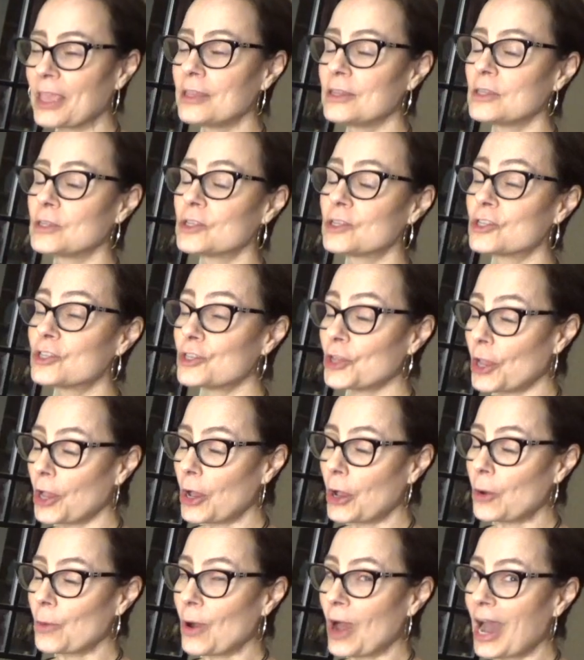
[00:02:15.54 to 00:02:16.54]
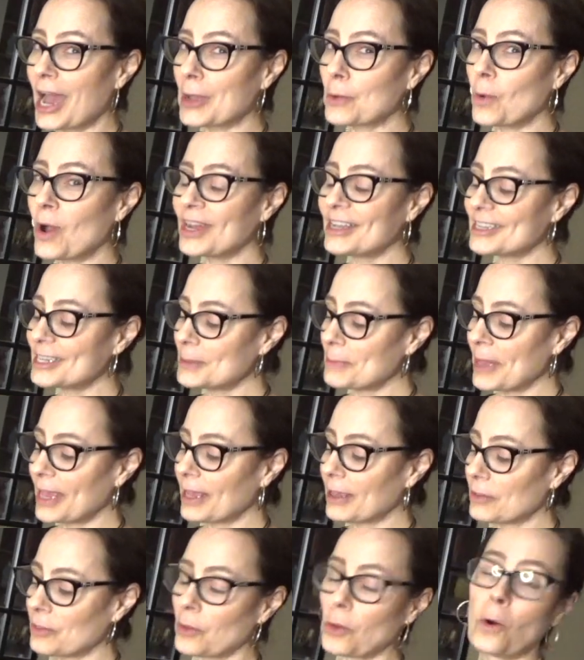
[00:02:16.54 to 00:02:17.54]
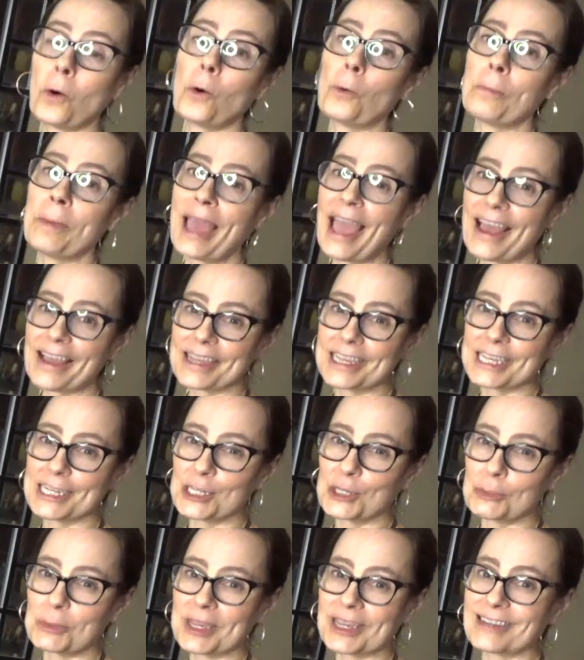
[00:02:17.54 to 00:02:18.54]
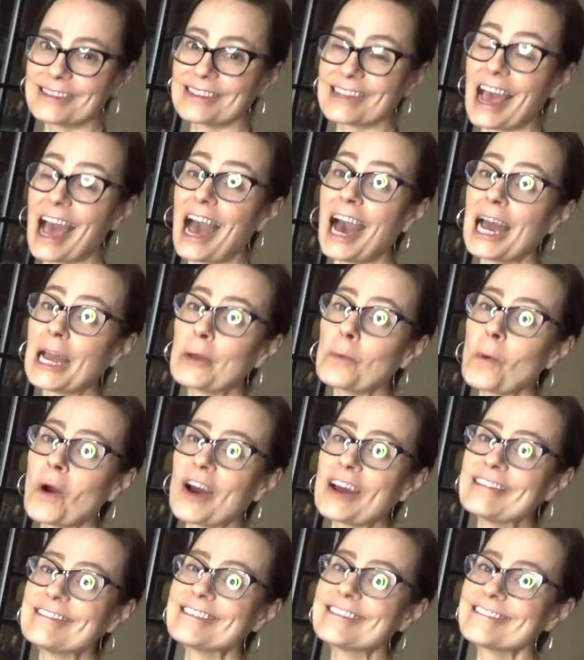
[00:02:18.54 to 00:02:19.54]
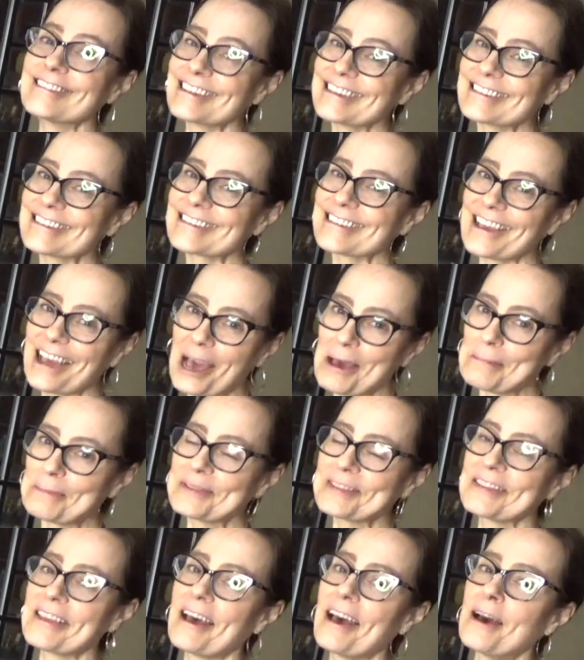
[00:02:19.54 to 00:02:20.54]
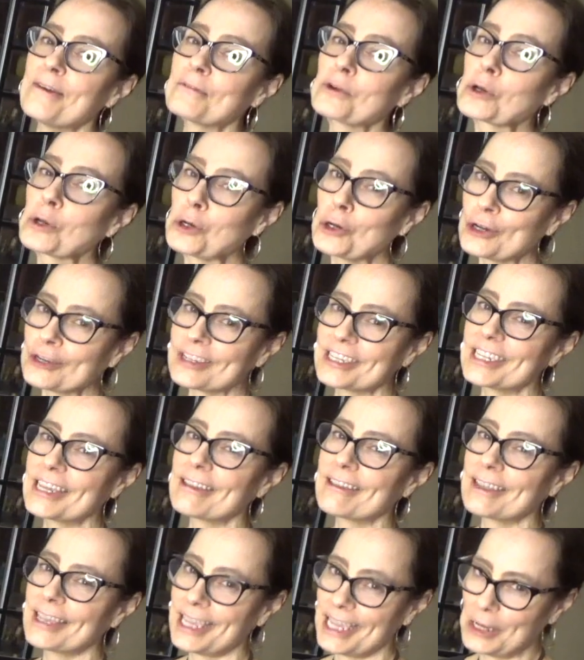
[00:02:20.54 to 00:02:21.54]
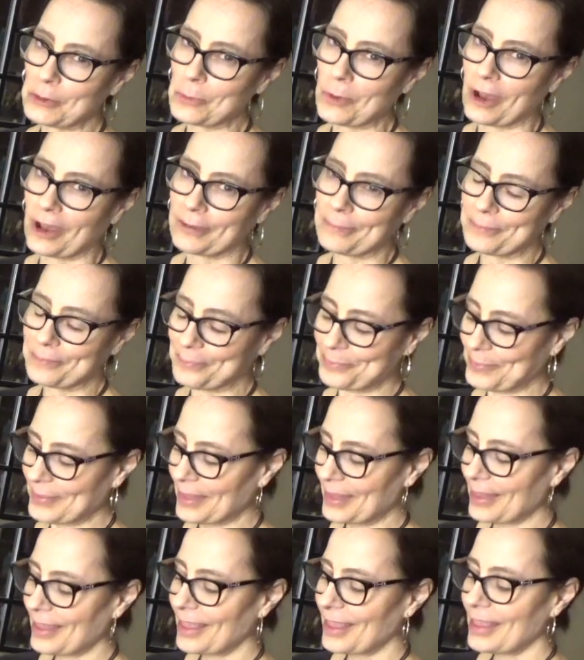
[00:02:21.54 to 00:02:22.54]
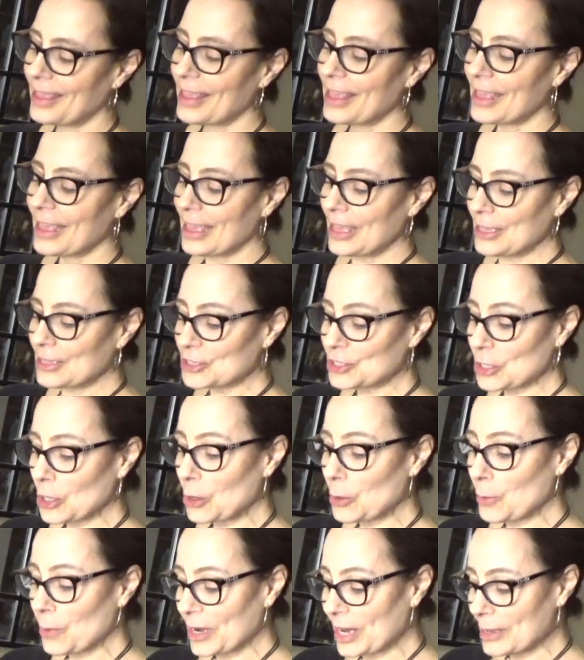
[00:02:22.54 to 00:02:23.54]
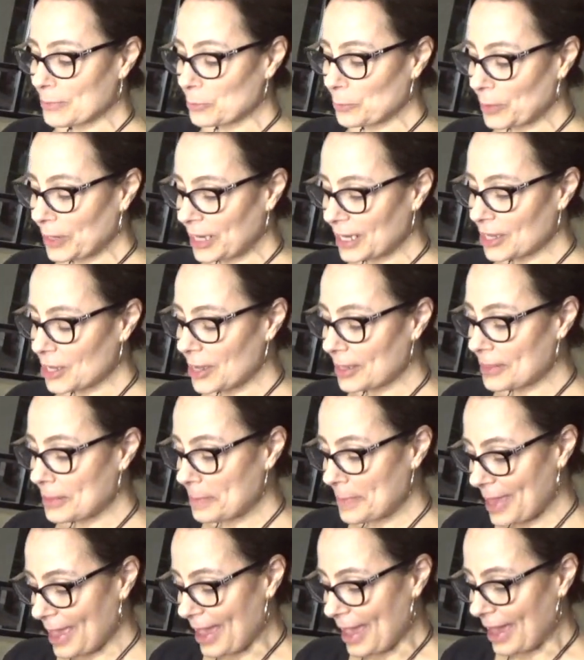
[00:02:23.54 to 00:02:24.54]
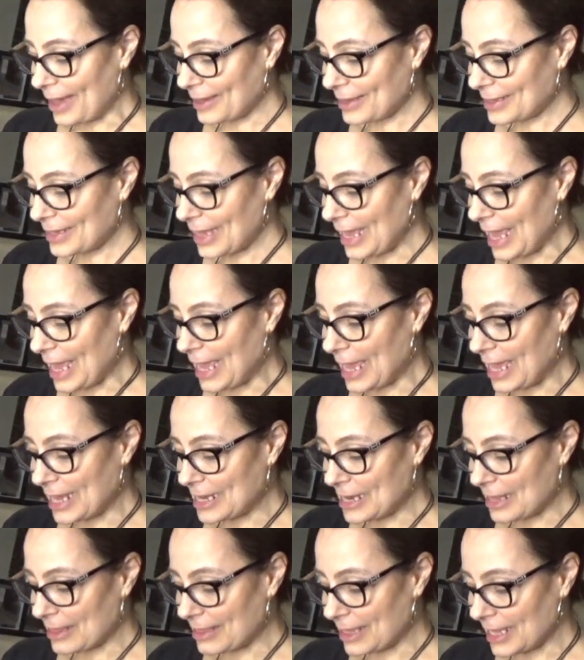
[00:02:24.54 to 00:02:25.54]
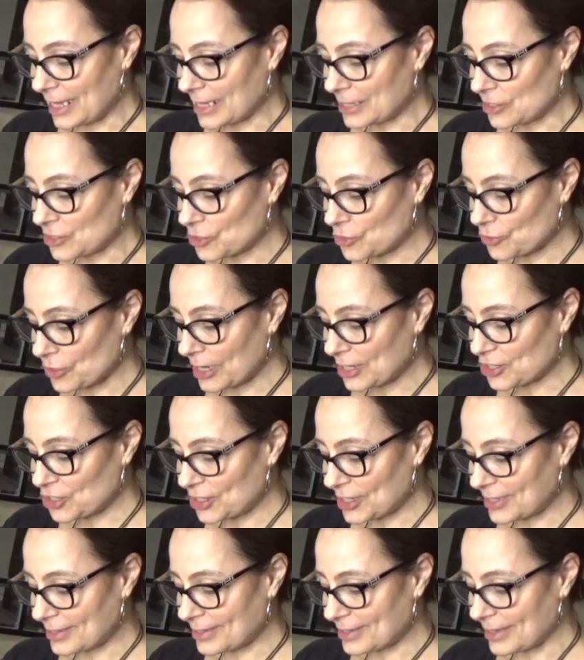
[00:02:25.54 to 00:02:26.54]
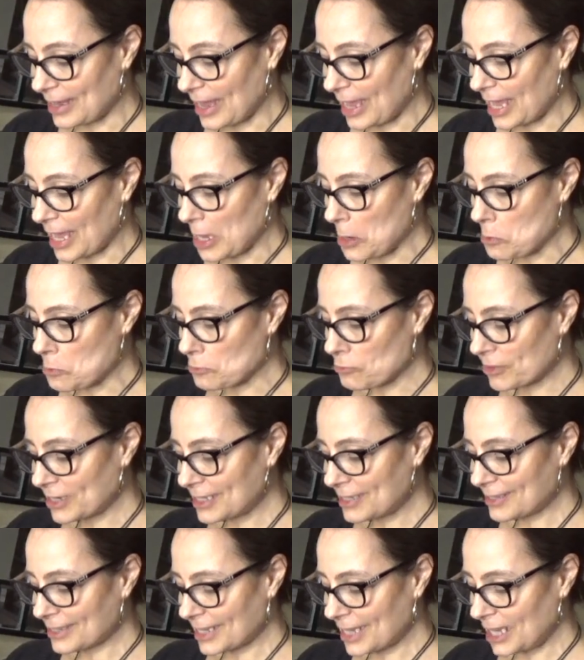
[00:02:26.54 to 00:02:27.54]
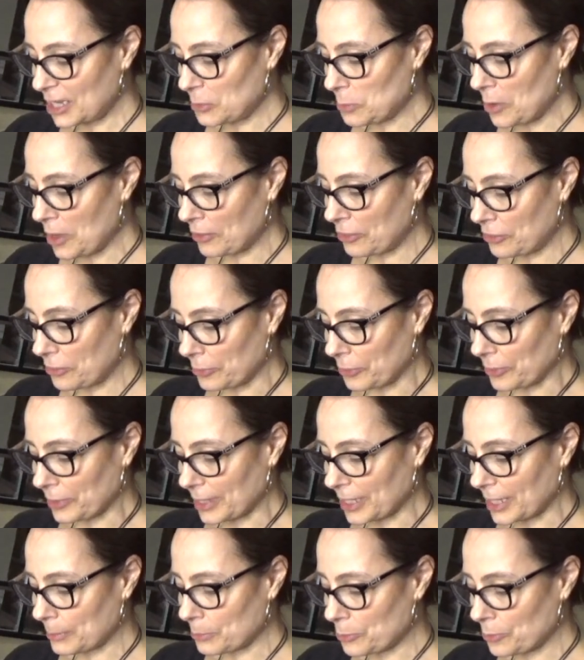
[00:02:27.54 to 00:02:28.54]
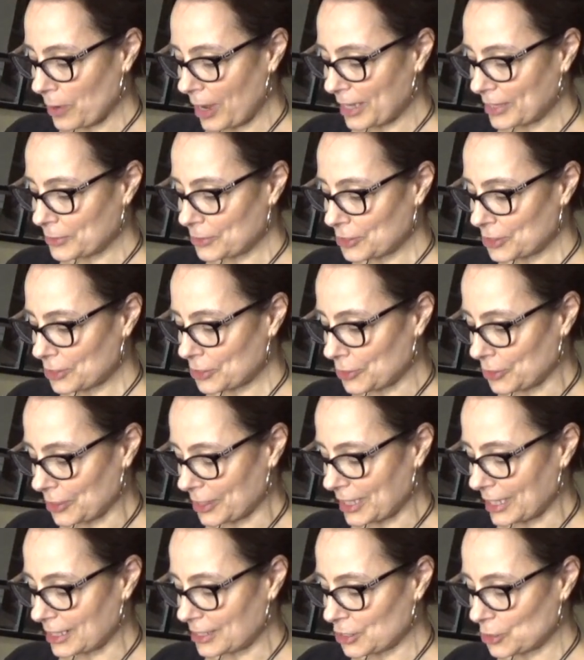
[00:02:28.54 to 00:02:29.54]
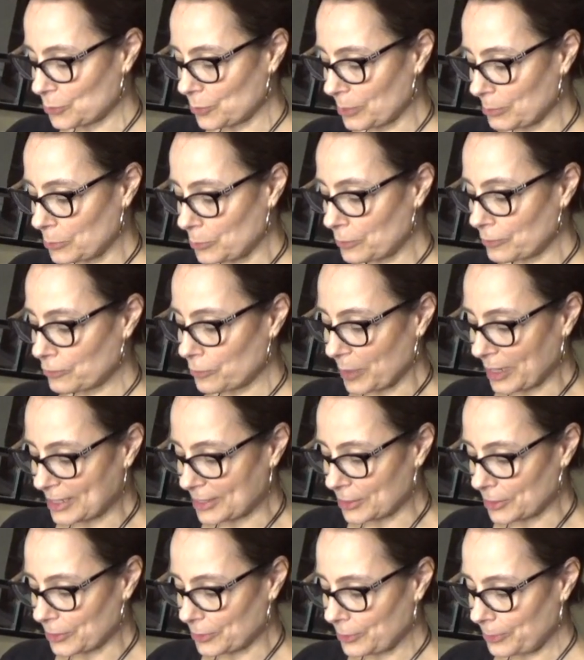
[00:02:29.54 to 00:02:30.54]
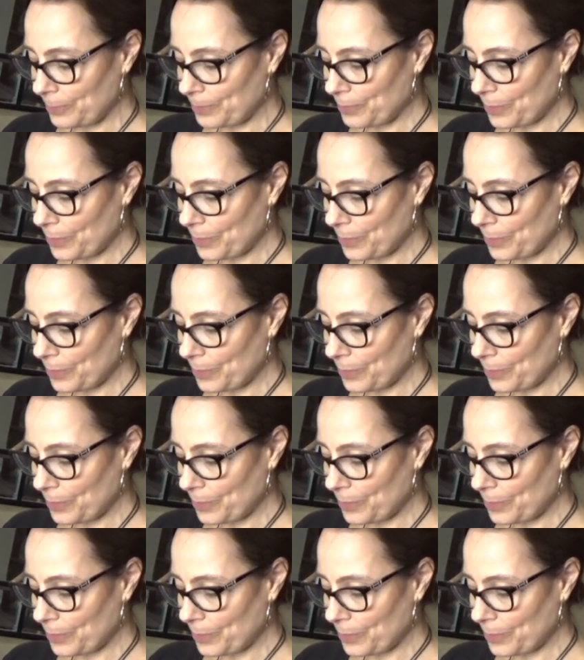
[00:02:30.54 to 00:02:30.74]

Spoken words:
So I want to make the whole package because I want 6 cups of cooked quinoa. So when I'm reading on the back and the instructions say, rinse quinoa thoroughly prior to cooking to remove residue.